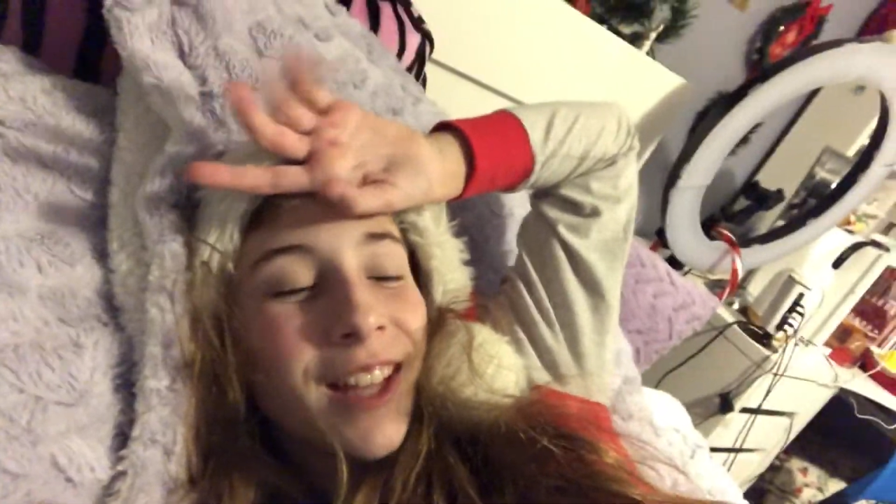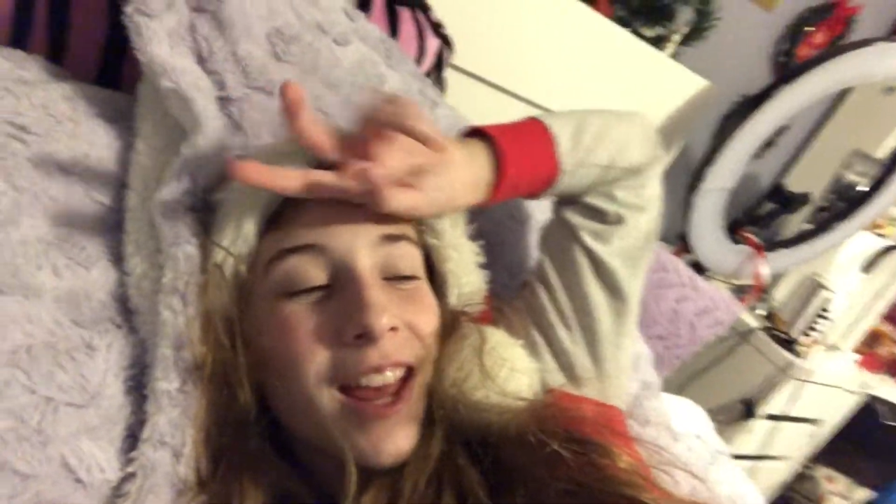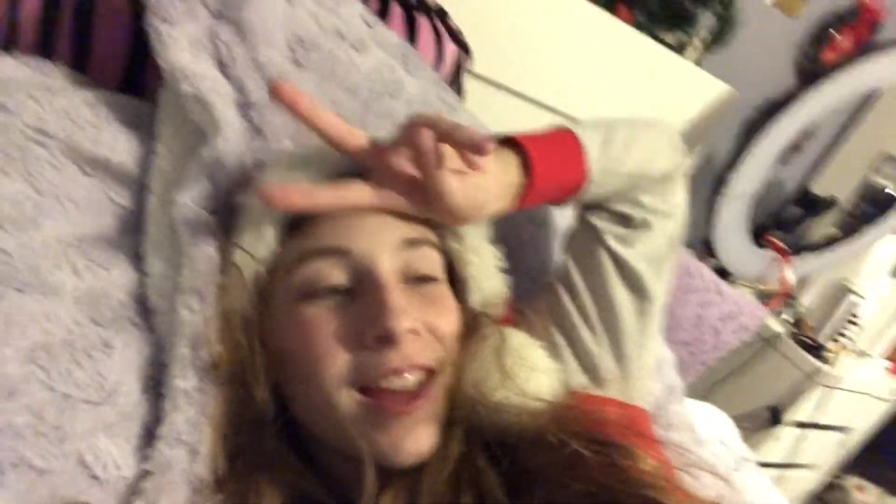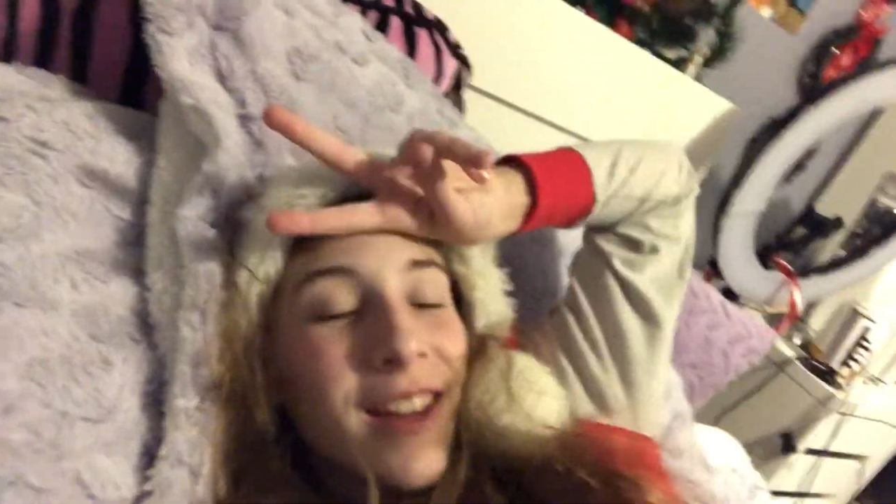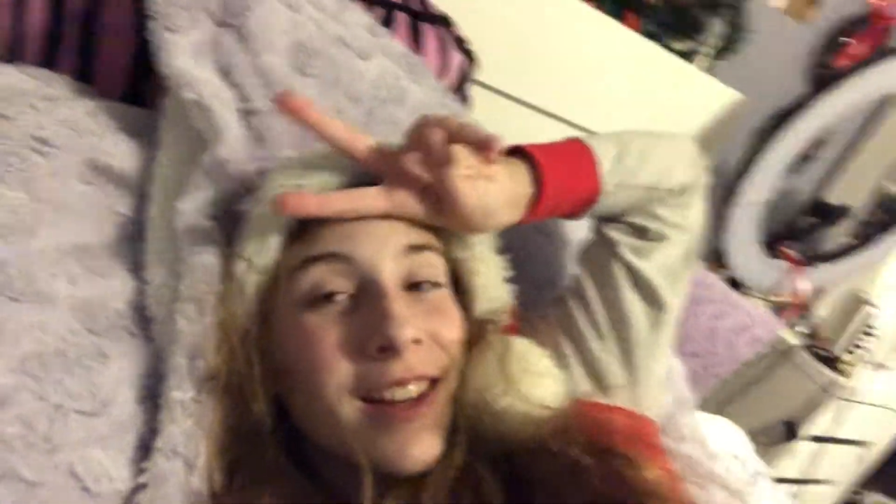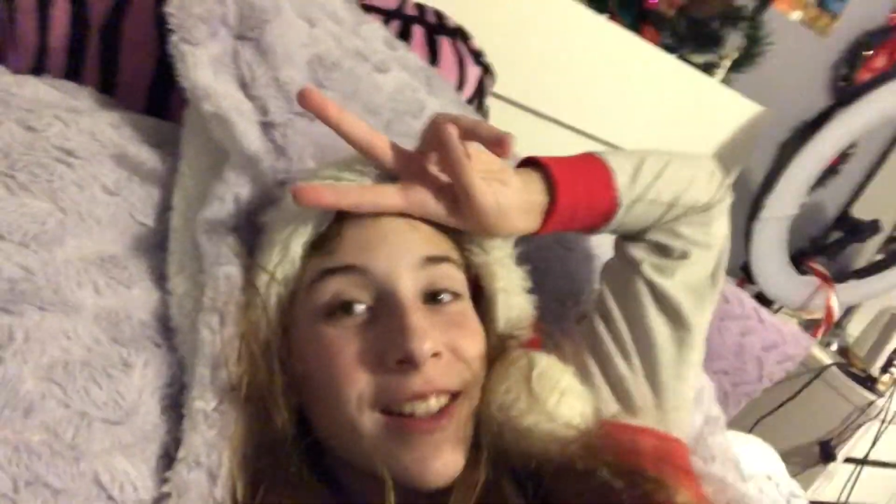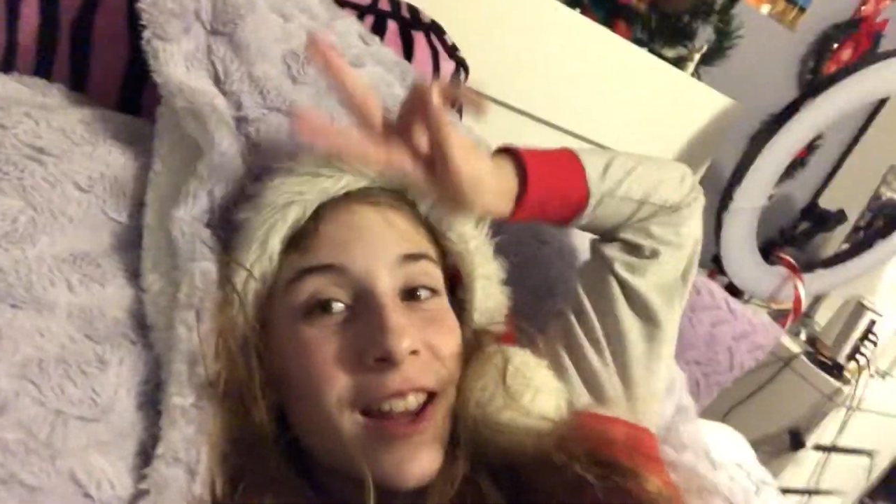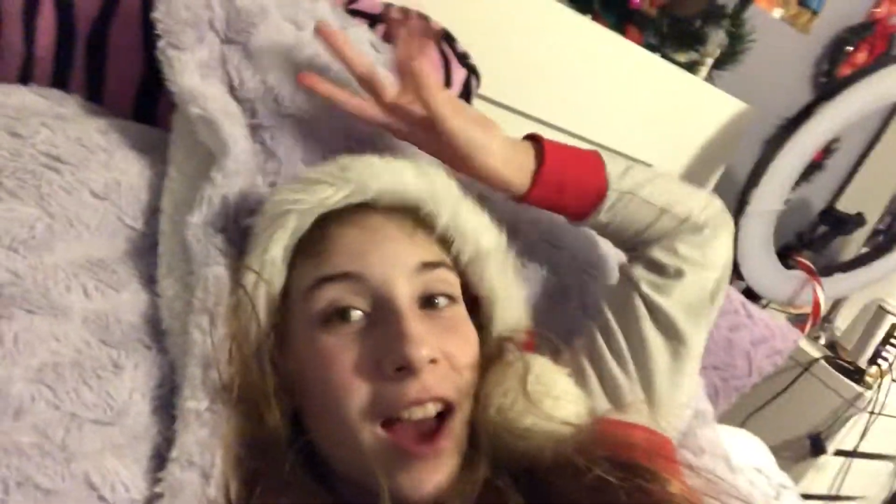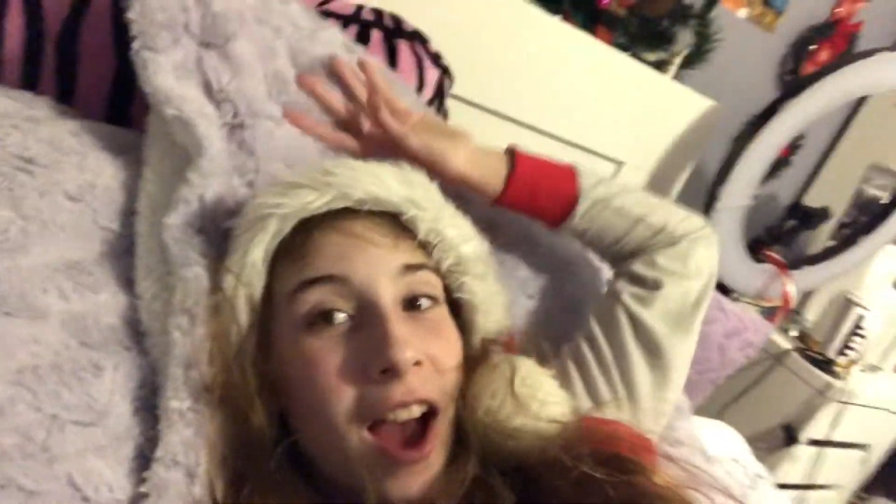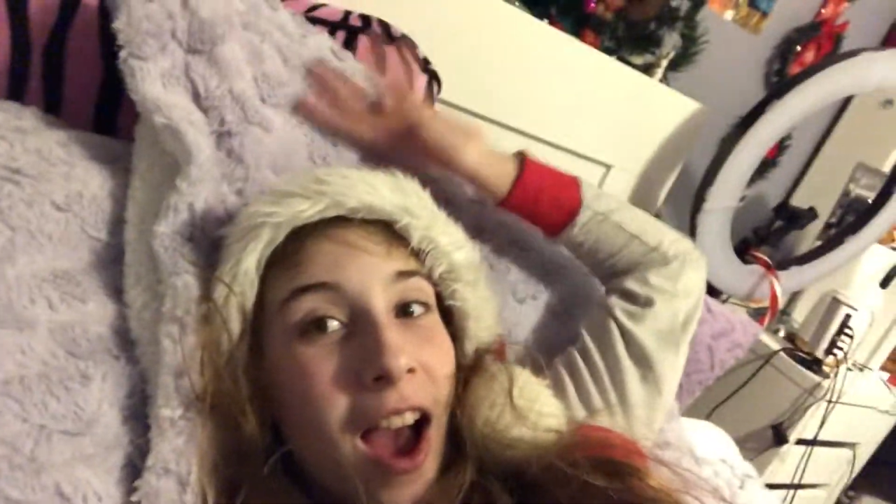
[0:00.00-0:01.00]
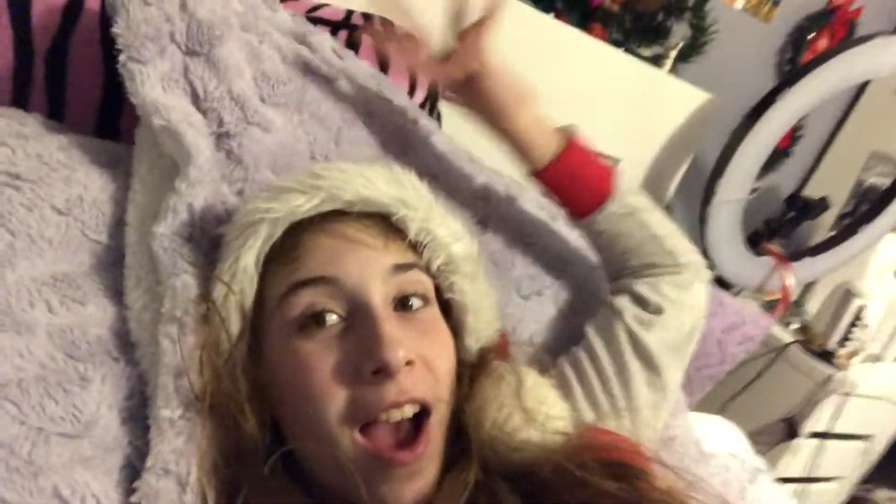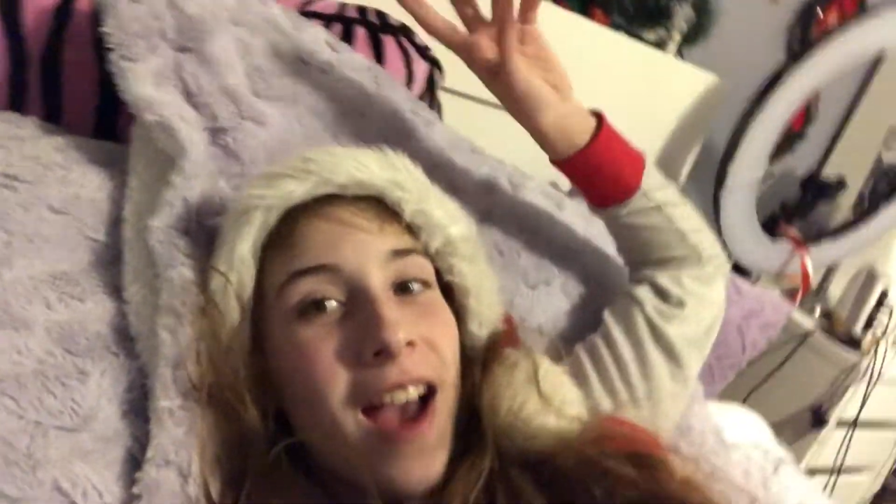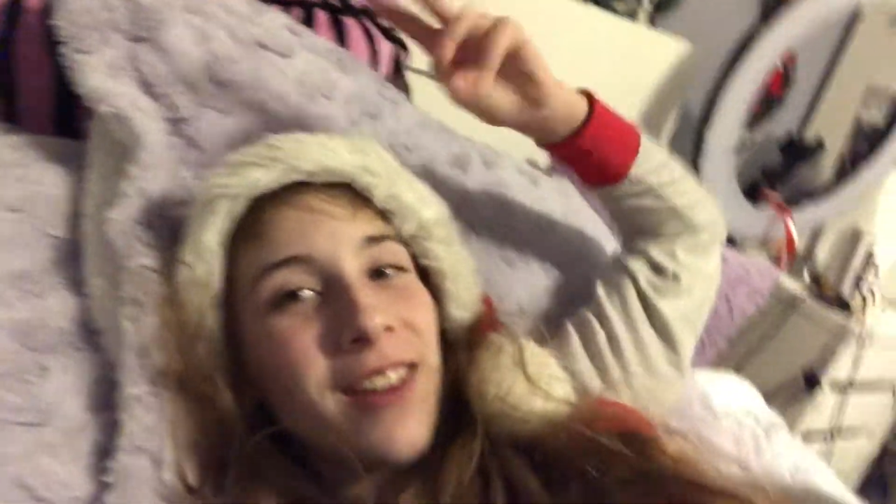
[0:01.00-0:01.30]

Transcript: and I